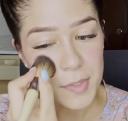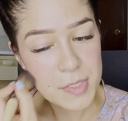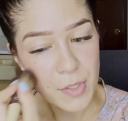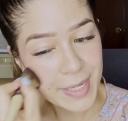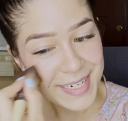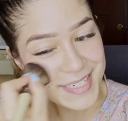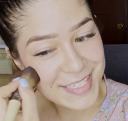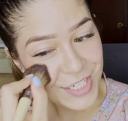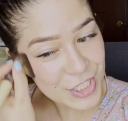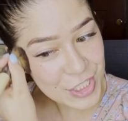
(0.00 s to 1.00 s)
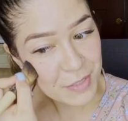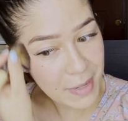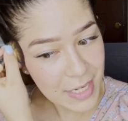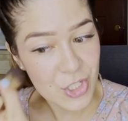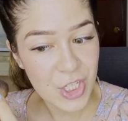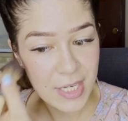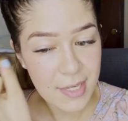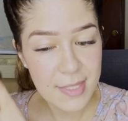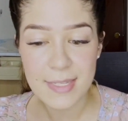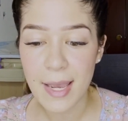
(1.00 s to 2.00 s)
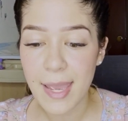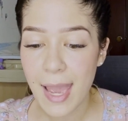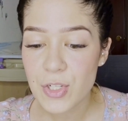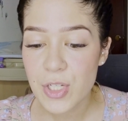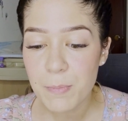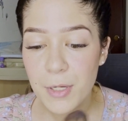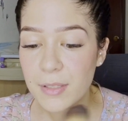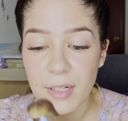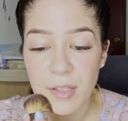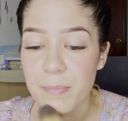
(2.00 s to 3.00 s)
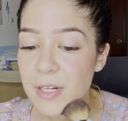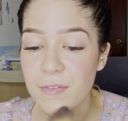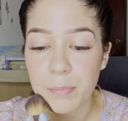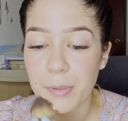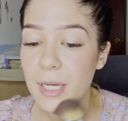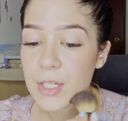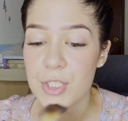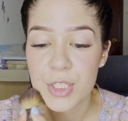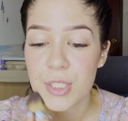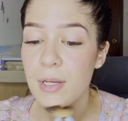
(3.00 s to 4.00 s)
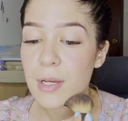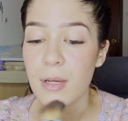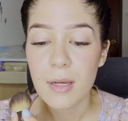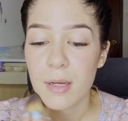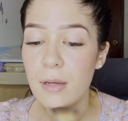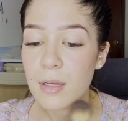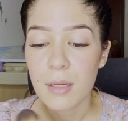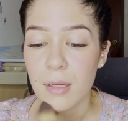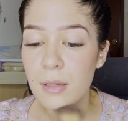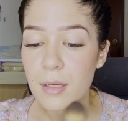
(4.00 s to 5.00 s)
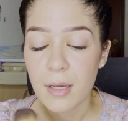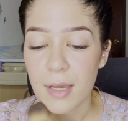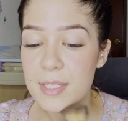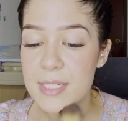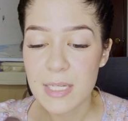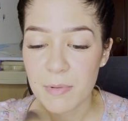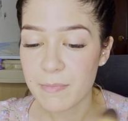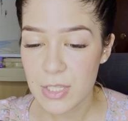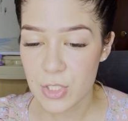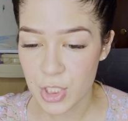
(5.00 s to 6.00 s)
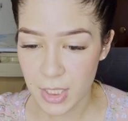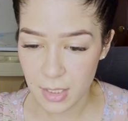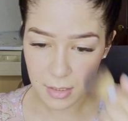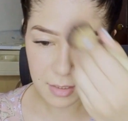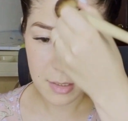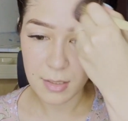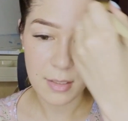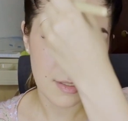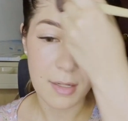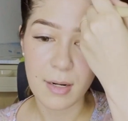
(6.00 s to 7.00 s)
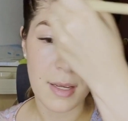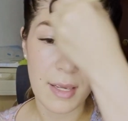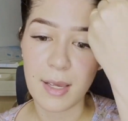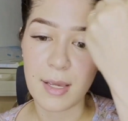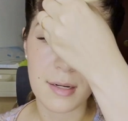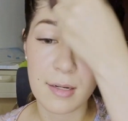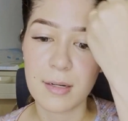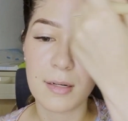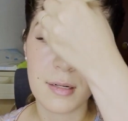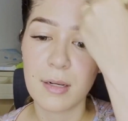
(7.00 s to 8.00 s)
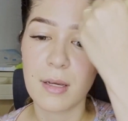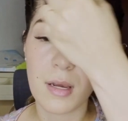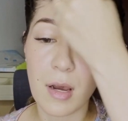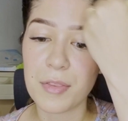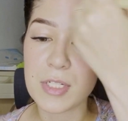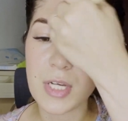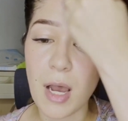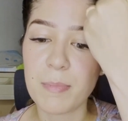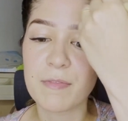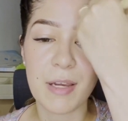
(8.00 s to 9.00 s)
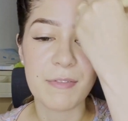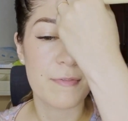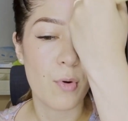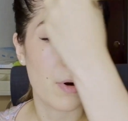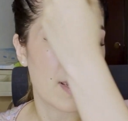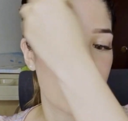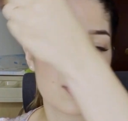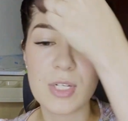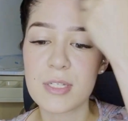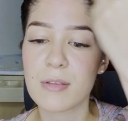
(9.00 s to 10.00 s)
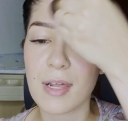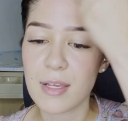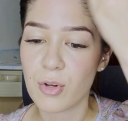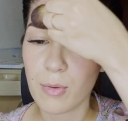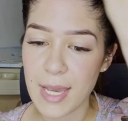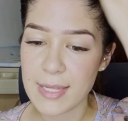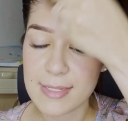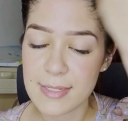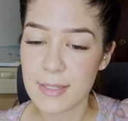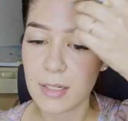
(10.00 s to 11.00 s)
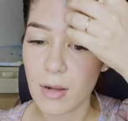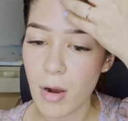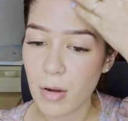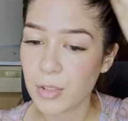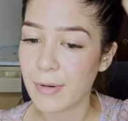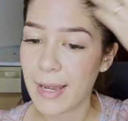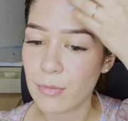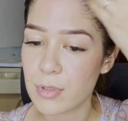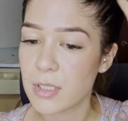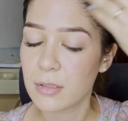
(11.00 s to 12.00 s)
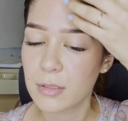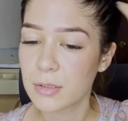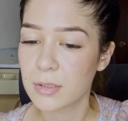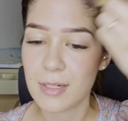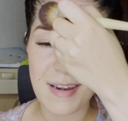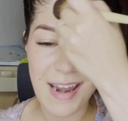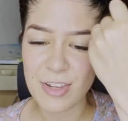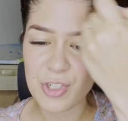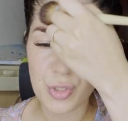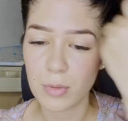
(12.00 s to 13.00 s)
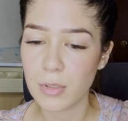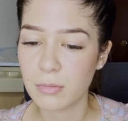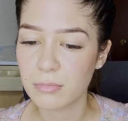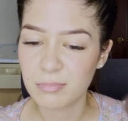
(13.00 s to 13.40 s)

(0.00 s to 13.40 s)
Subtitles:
So in addition to my cheeks, I actually put a little bit of blush at the tip of my chin and on the top of my forehead, just so that it creates an all-around natural